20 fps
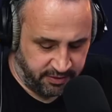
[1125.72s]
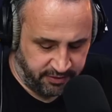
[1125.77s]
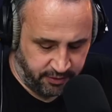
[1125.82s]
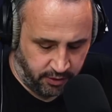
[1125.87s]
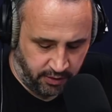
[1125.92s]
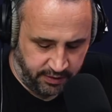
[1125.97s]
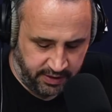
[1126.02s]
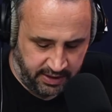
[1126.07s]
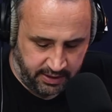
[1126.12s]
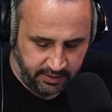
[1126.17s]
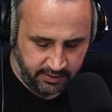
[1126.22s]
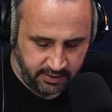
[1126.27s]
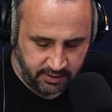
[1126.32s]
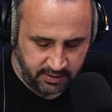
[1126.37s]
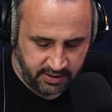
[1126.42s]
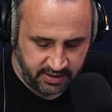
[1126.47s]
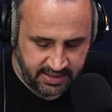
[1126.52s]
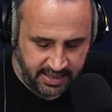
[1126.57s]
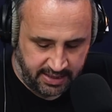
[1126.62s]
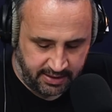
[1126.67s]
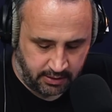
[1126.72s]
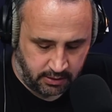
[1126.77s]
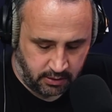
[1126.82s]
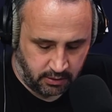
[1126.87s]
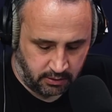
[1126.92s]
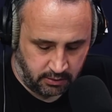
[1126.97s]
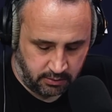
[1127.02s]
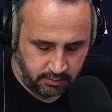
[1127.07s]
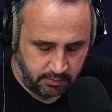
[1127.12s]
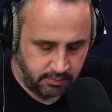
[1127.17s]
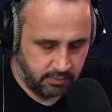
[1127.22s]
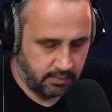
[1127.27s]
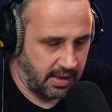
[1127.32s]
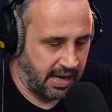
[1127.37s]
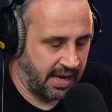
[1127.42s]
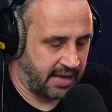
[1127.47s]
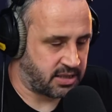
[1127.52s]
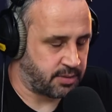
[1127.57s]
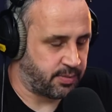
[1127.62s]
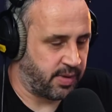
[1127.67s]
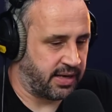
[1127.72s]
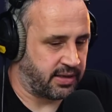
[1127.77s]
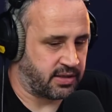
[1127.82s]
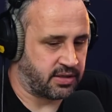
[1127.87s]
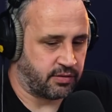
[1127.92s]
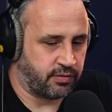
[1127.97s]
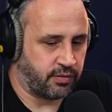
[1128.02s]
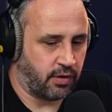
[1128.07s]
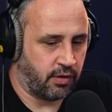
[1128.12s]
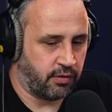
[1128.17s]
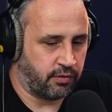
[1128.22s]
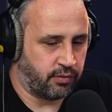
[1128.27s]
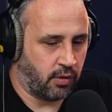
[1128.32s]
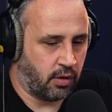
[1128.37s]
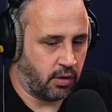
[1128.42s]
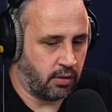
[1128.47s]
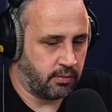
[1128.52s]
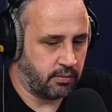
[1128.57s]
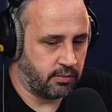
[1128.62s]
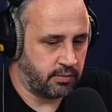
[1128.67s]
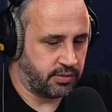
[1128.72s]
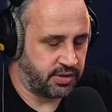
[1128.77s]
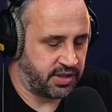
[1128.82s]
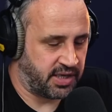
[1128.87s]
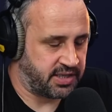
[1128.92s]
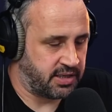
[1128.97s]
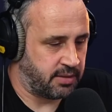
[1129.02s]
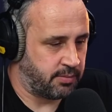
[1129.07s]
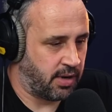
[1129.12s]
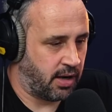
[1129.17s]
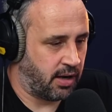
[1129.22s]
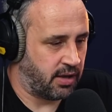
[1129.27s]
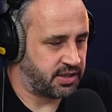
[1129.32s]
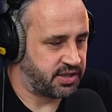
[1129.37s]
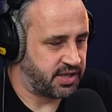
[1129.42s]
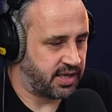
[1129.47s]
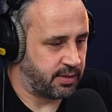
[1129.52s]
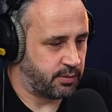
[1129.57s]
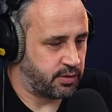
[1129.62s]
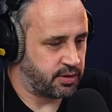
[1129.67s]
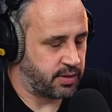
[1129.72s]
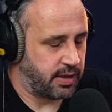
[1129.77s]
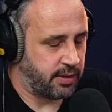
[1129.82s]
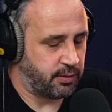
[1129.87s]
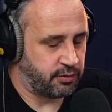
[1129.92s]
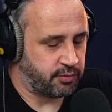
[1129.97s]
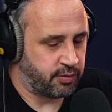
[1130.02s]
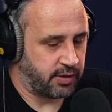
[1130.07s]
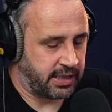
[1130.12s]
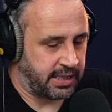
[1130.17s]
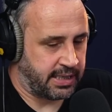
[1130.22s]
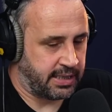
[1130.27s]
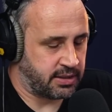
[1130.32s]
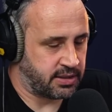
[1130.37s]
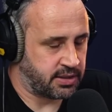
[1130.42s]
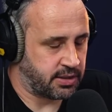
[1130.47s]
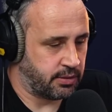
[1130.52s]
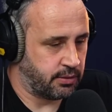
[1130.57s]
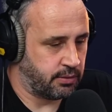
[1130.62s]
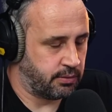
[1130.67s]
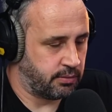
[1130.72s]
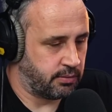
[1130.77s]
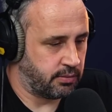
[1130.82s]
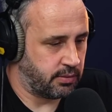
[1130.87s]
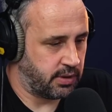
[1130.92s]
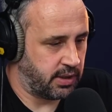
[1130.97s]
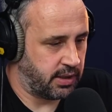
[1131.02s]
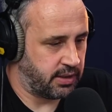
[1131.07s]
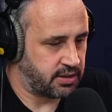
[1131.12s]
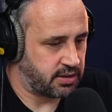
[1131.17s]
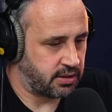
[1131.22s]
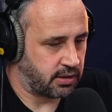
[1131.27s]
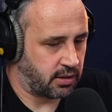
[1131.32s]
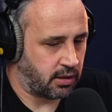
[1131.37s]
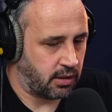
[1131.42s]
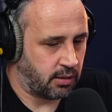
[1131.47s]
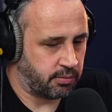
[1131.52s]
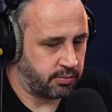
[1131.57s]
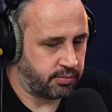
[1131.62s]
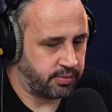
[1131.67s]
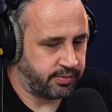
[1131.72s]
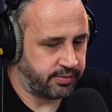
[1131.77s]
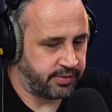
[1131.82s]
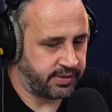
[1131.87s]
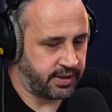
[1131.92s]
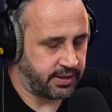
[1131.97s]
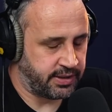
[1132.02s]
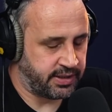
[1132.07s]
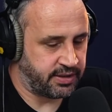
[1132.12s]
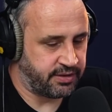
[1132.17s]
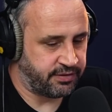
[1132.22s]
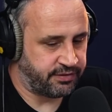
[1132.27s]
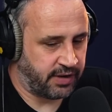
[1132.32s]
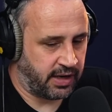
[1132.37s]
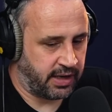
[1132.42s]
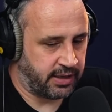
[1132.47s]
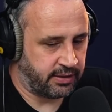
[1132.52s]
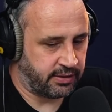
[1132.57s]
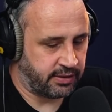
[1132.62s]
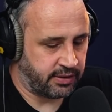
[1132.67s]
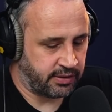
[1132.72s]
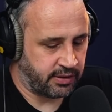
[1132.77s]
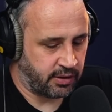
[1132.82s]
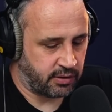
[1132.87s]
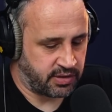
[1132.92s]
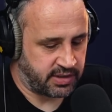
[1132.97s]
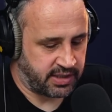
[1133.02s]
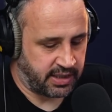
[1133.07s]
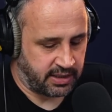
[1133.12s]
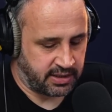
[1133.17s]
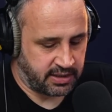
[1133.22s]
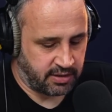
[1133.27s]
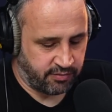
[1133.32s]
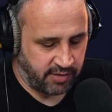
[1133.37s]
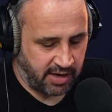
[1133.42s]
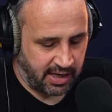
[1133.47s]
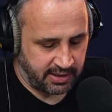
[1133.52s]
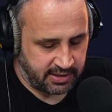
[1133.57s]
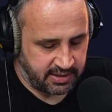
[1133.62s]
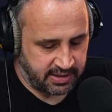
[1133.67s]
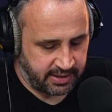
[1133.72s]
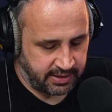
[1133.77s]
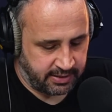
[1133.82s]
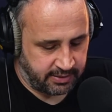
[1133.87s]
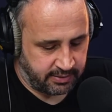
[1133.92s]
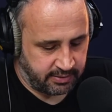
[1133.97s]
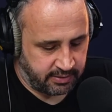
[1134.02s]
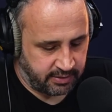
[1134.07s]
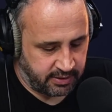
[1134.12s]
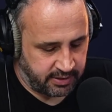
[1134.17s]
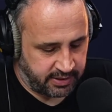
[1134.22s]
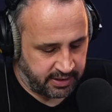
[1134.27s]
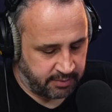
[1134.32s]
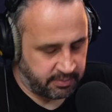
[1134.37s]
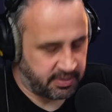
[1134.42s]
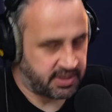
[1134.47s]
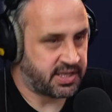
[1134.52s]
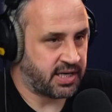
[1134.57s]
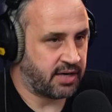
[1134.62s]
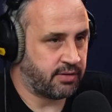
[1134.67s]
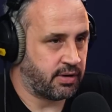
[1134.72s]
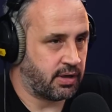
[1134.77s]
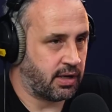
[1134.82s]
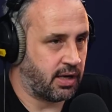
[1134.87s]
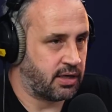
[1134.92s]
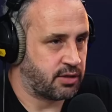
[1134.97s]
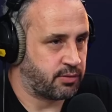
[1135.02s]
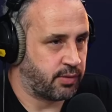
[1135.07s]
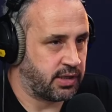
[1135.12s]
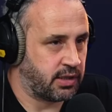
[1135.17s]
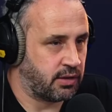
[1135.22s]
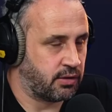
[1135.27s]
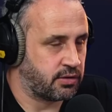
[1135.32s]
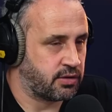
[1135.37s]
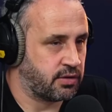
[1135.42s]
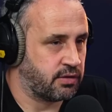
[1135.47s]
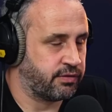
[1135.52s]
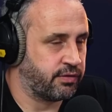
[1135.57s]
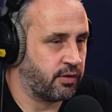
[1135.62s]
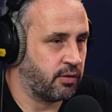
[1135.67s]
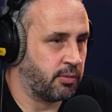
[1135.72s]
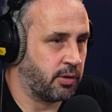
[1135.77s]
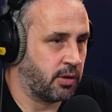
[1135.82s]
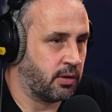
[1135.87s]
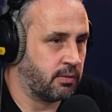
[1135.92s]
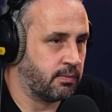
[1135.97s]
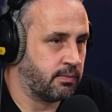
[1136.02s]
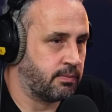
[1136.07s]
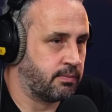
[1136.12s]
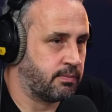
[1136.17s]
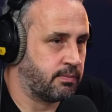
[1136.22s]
before the technical aspects of what Jesse Marsh said he was bringing into the club. Did you find that those things in reality didn't materialise when you looked at the football?